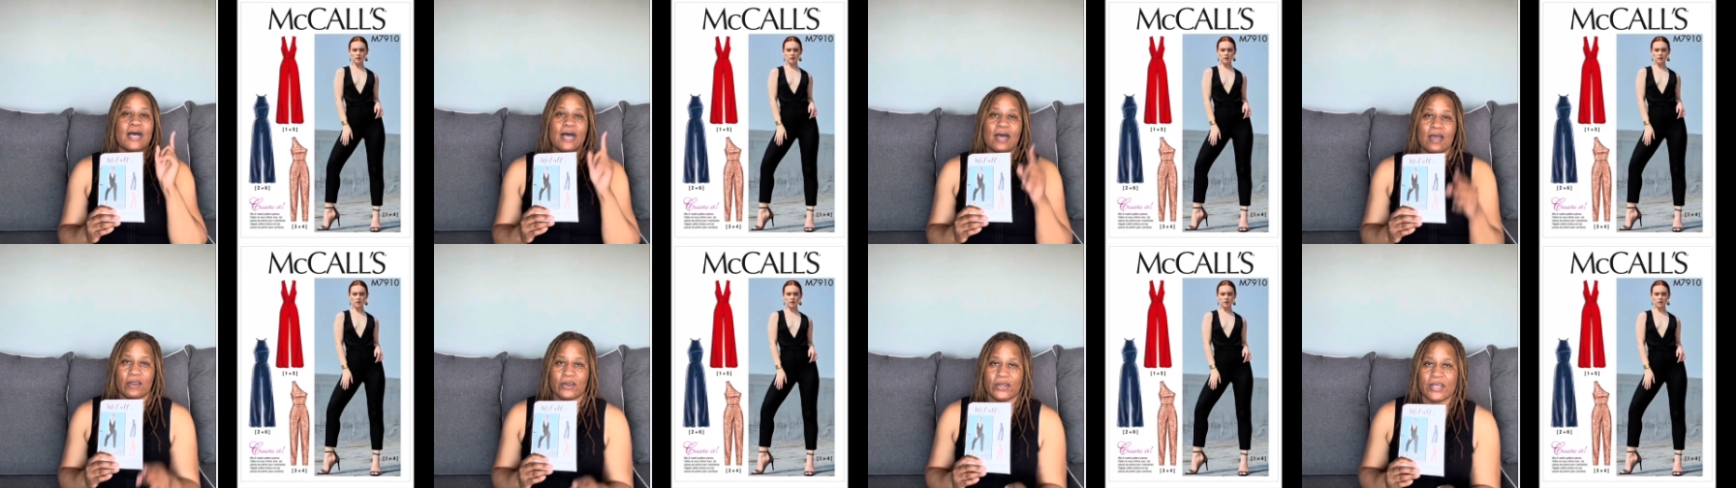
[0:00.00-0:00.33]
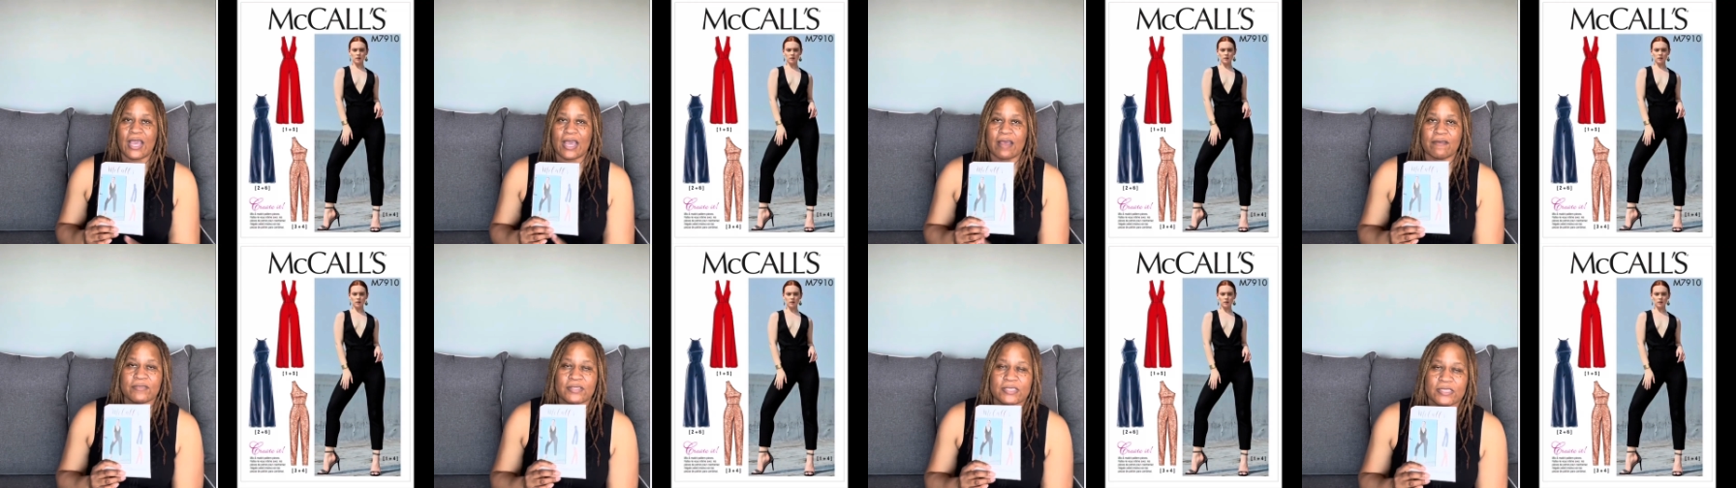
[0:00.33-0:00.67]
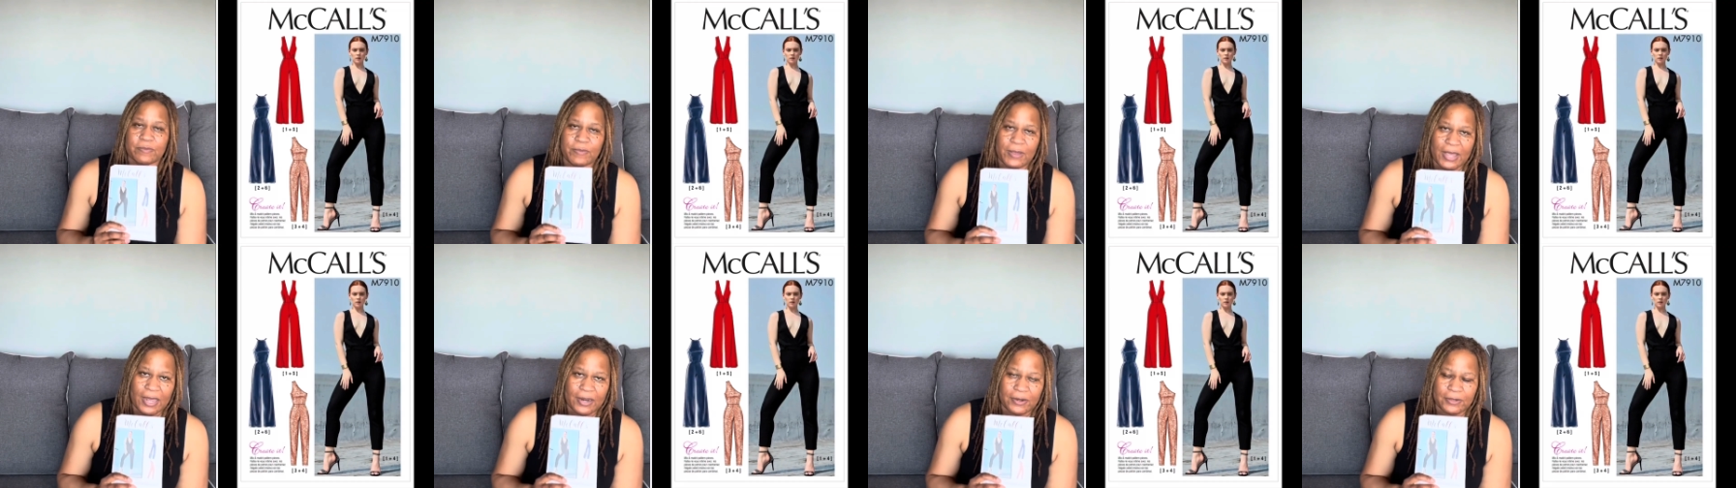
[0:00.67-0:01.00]
I already have this
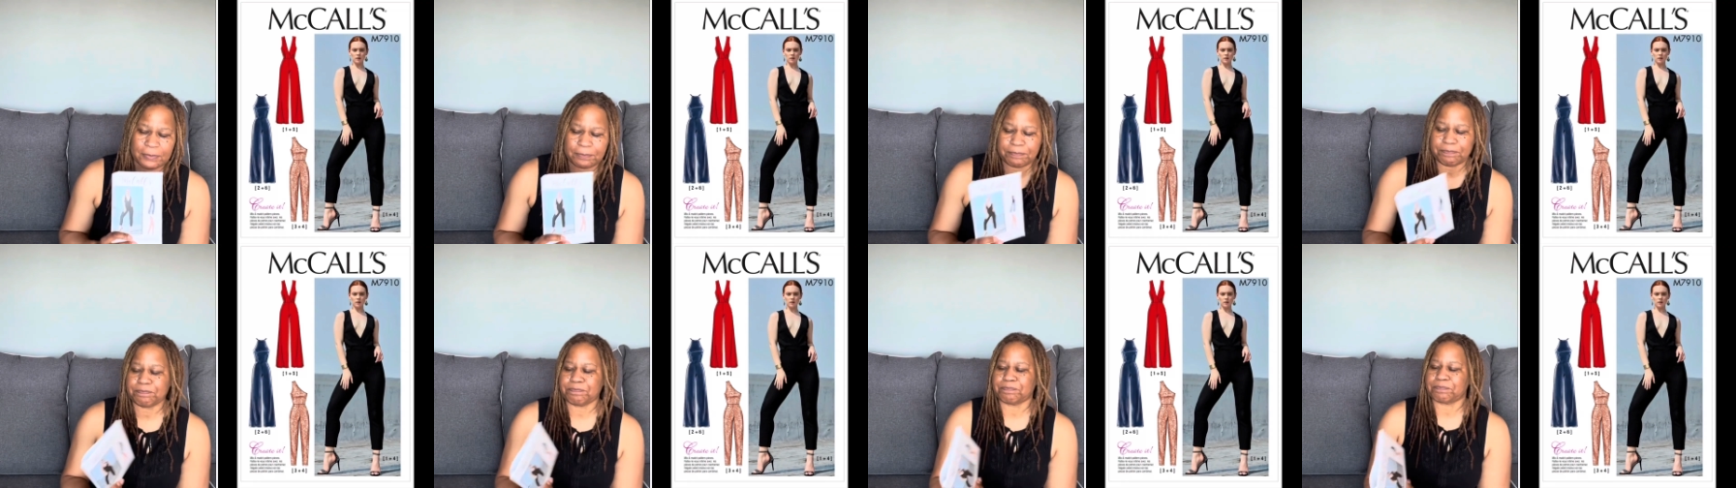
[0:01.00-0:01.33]
pattern.